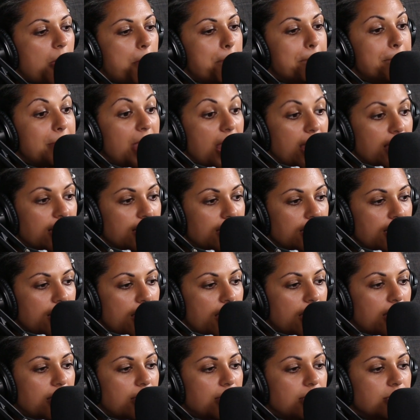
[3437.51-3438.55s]

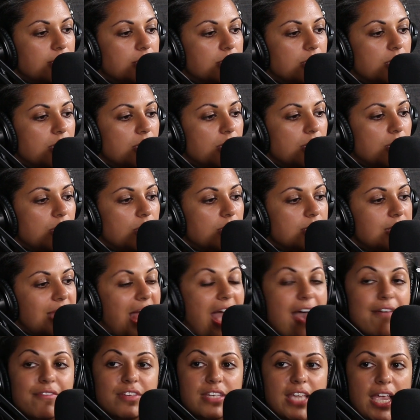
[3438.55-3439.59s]
men and
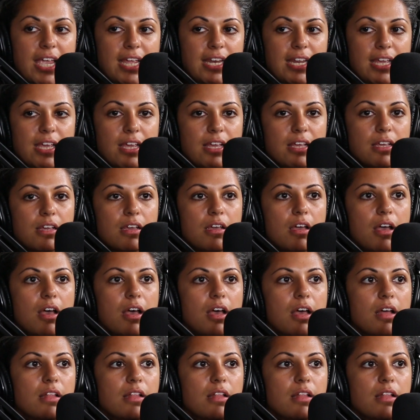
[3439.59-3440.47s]
navigating